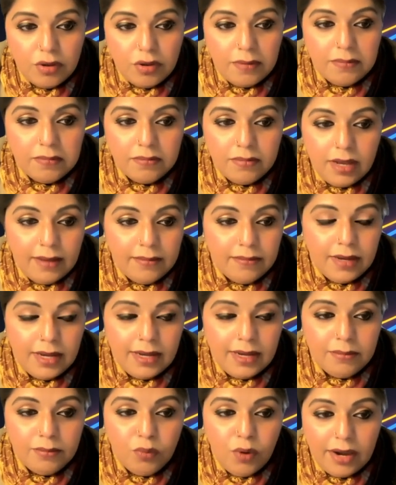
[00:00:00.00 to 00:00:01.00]
So
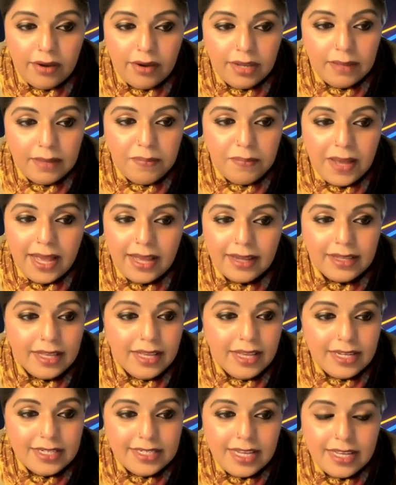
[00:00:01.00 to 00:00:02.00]
I'm wiring it
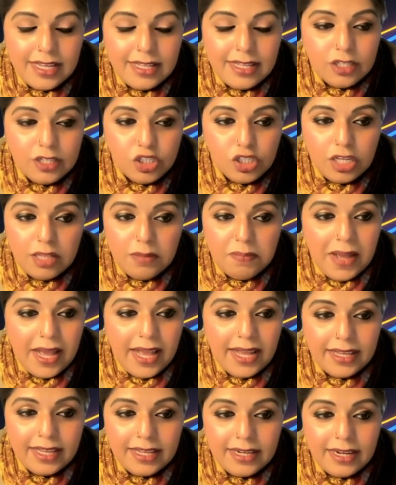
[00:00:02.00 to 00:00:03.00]
back, taking the sheath
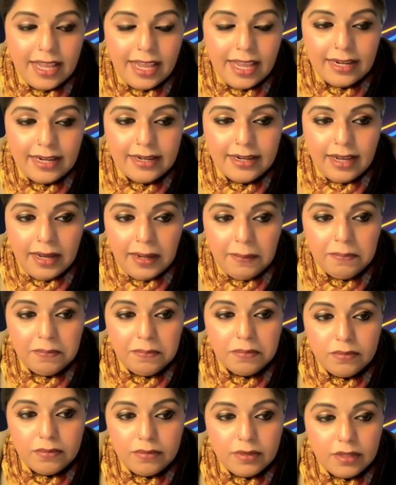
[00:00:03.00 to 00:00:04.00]
back,
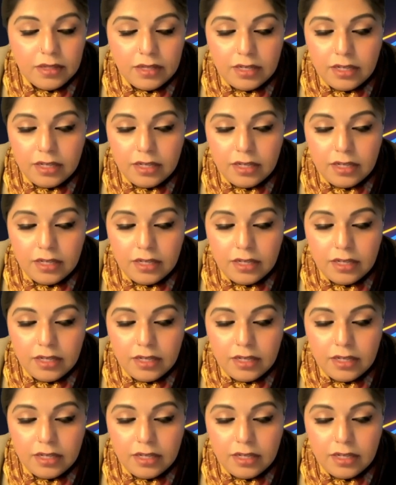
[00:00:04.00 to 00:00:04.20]
and